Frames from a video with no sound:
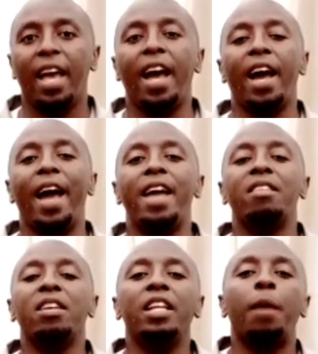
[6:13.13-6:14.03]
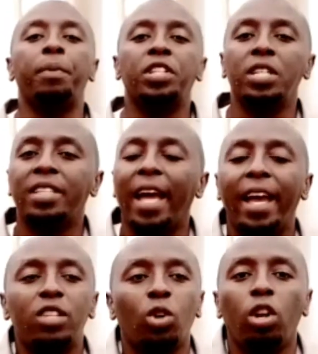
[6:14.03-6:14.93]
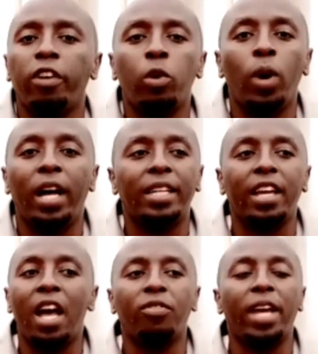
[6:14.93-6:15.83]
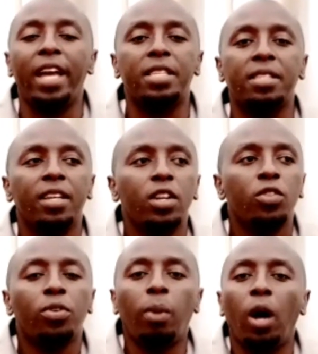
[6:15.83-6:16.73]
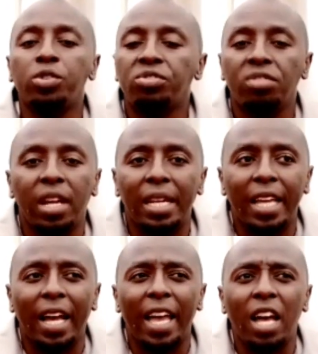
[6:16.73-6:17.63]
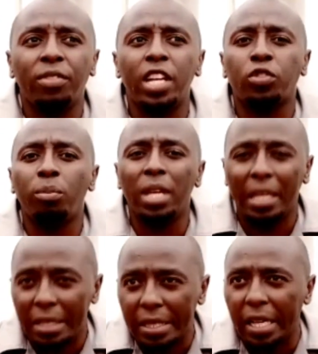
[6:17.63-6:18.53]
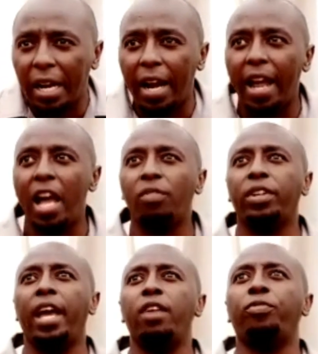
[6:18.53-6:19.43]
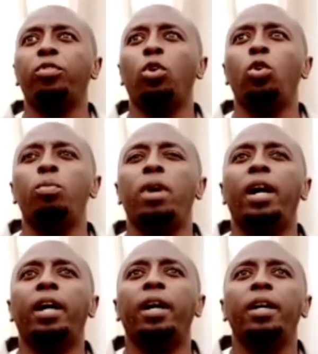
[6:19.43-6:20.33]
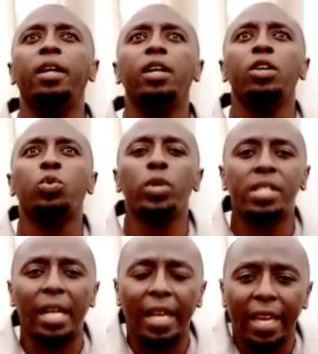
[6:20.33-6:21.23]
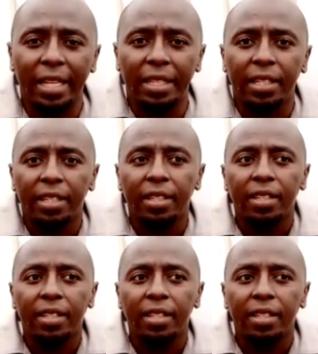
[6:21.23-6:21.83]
I really appreciate guys all over the world. I have guys from Australia, I have guys from India, I have guys from Switzerland,